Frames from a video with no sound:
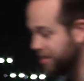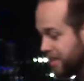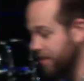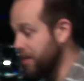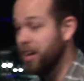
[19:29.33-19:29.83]
in
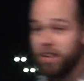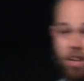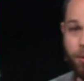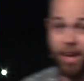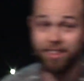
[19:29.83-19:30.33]
and says,
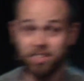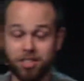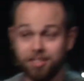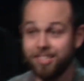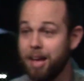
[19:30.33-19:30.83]
you know what?
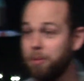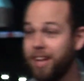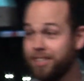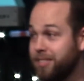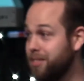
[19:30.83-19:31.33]
Let's just
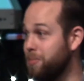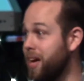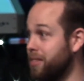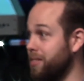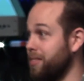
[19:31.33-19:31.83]
stabilize this
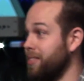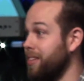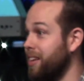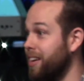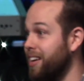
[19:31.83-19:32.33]
mess.
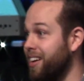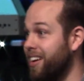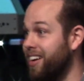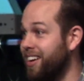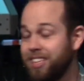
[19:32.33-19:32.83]

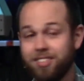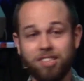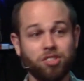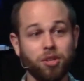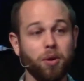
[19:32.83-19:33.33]

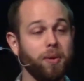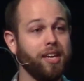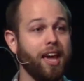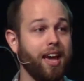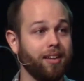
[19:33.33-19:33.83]
Let's do what
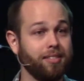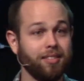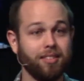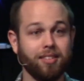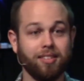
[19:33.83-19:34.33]
we
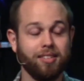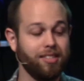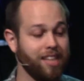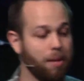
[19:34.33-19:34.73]
can to